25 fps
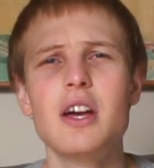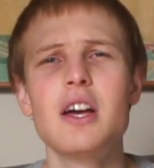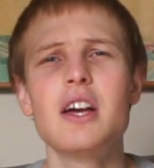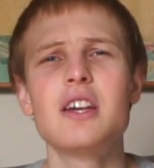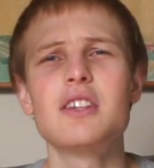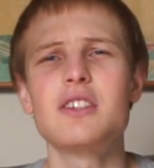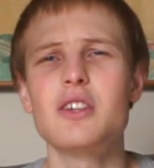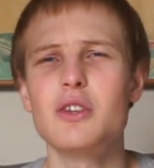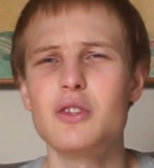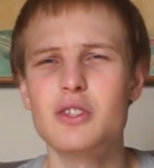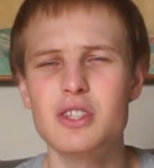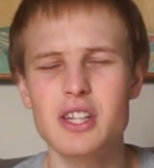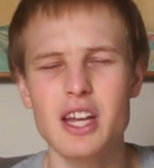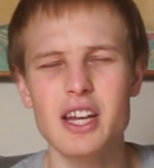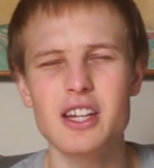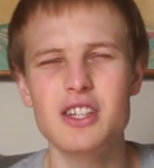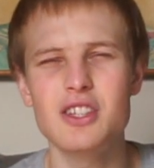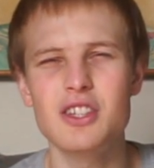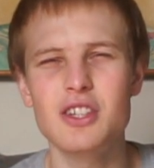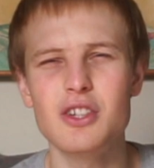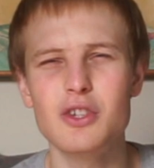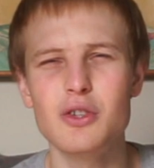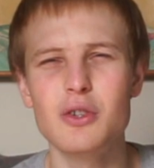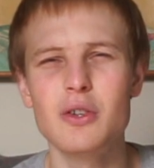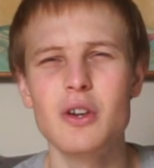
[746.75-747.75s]
so stay
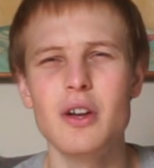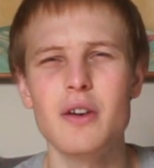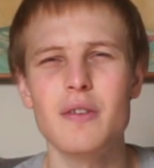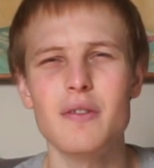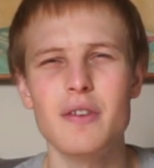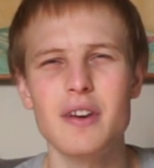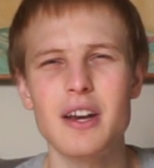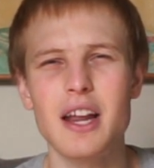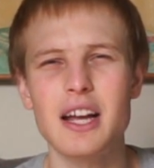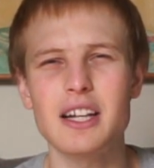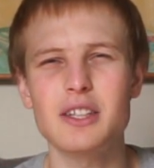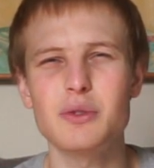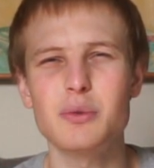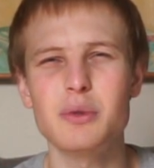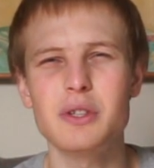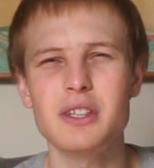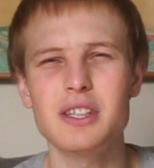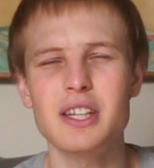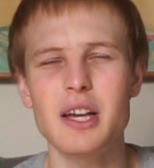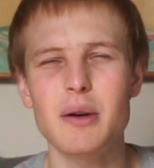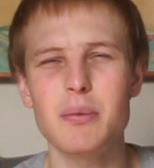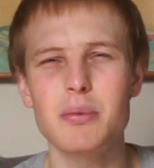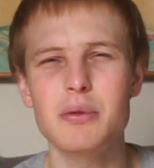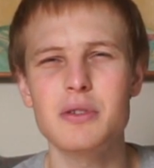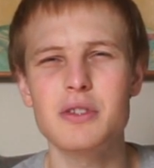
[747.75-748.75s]
tuned for next week's
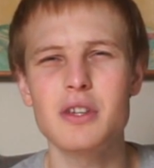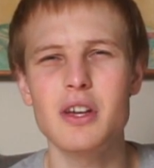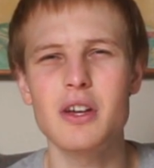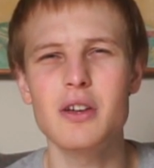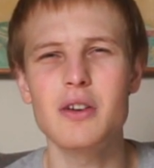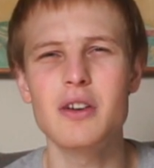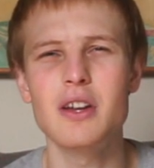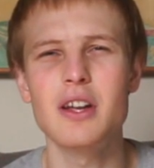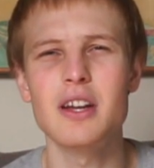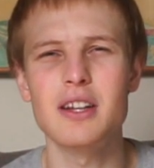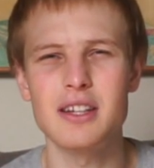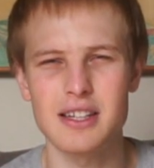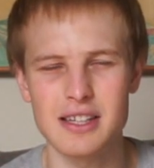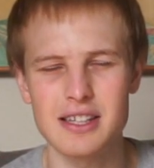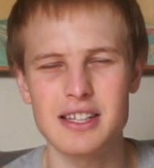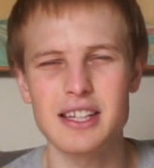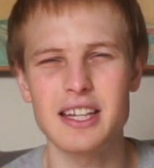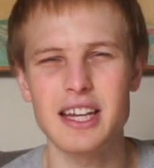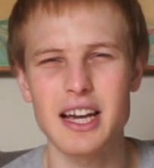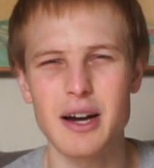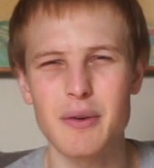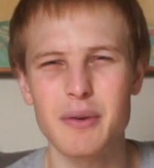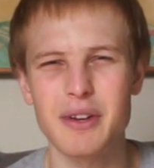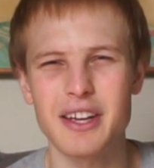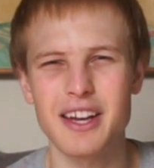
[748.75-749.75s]
episode to see
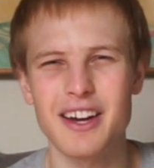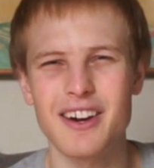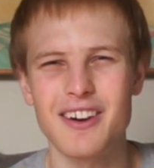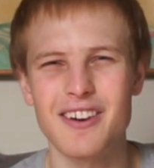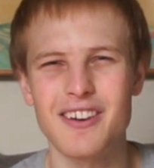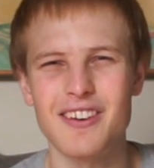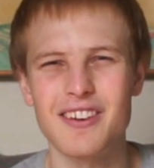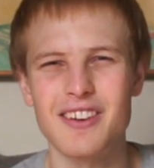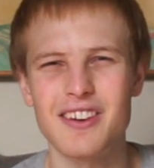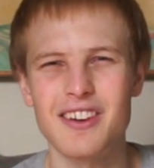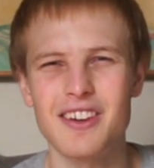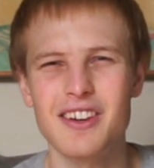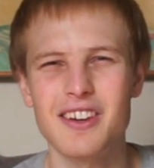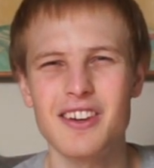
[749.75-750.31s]
how we get on.